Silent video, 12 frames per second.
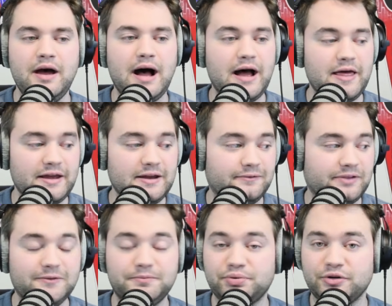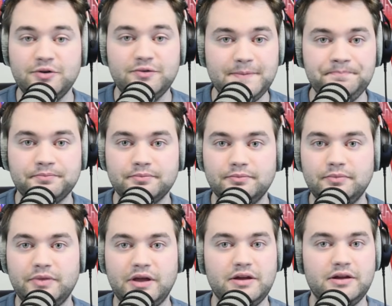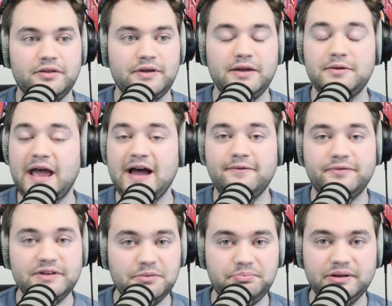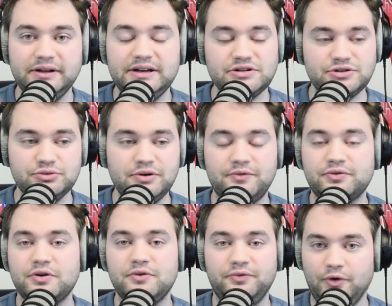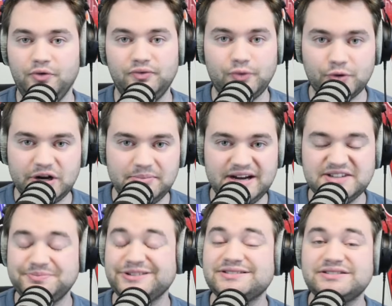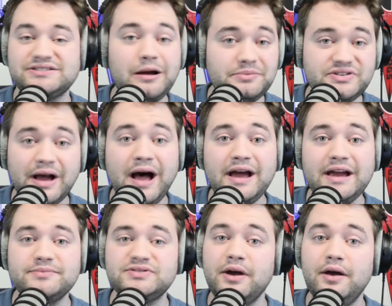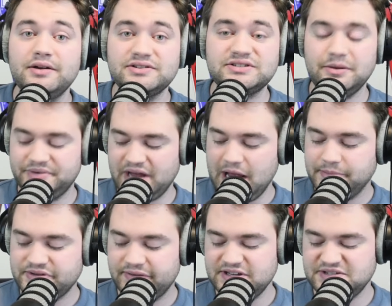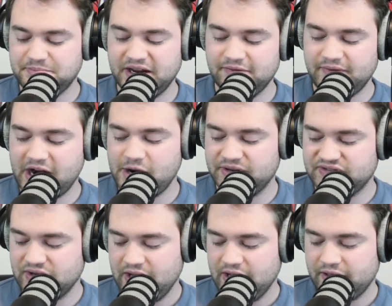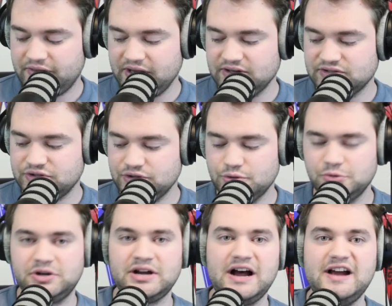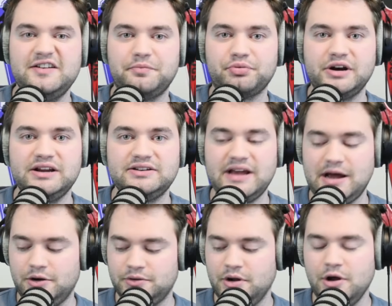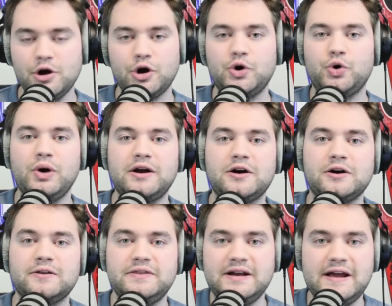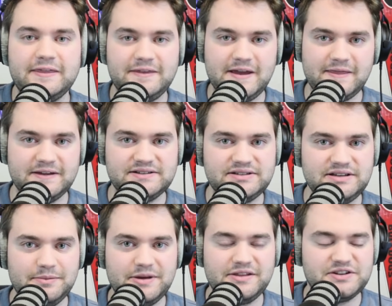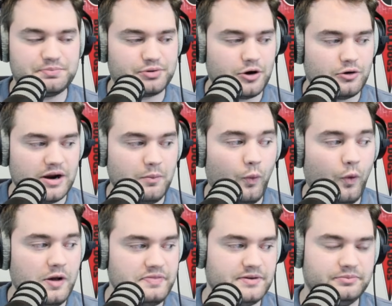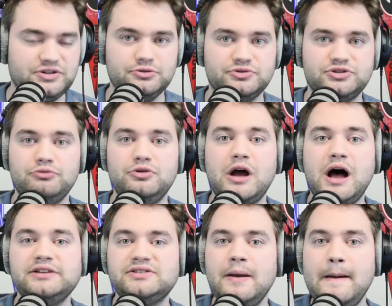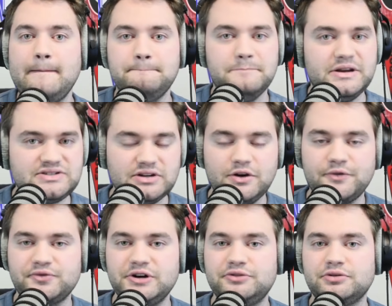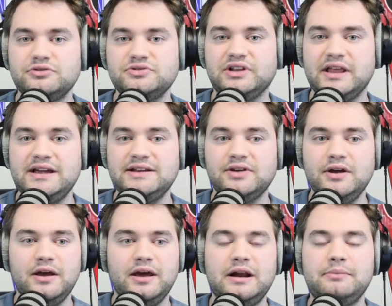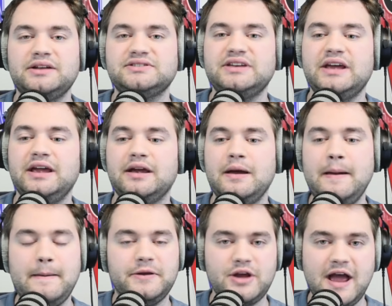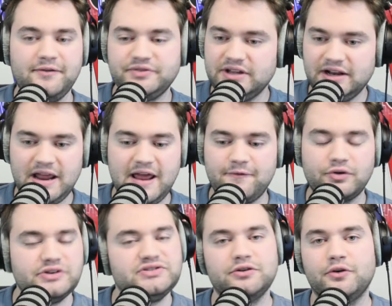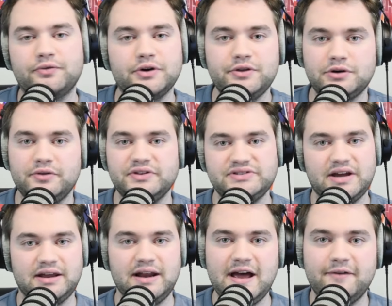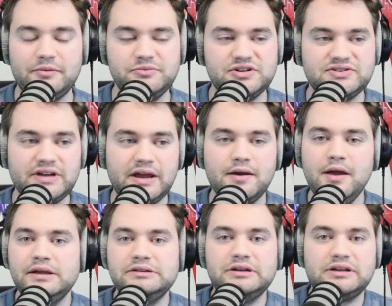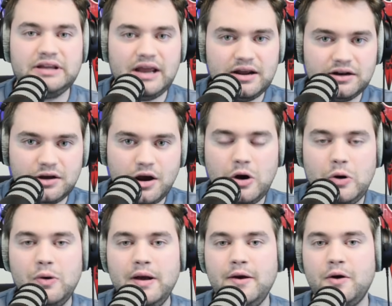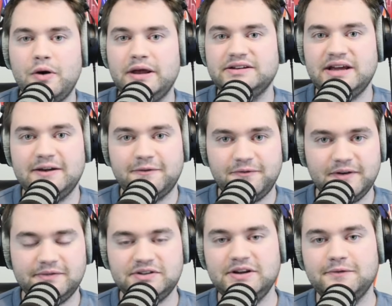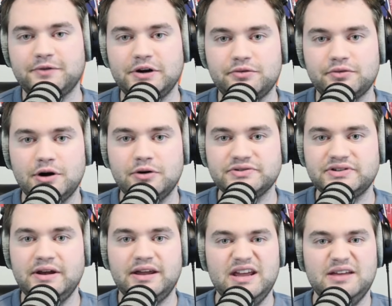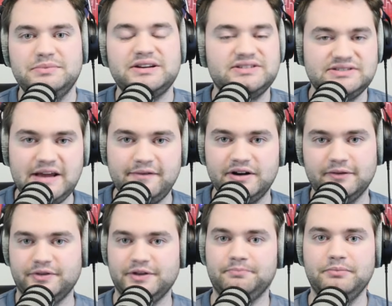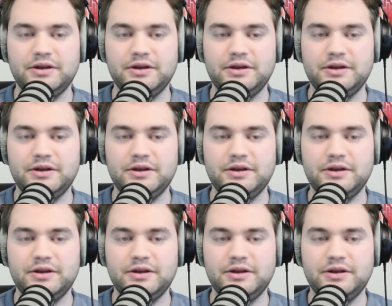They, they've proven they they have the ability to do it for a full 40 minutes, but sometimes sometimes in these big environments things do kind of break down quicker than I think this team and this program want them to. So not missing your free throws late. And I'm not saying you have to hit every single free throw in the second half. I'm just saying you can't go and take 15 free throws and miss seven of them.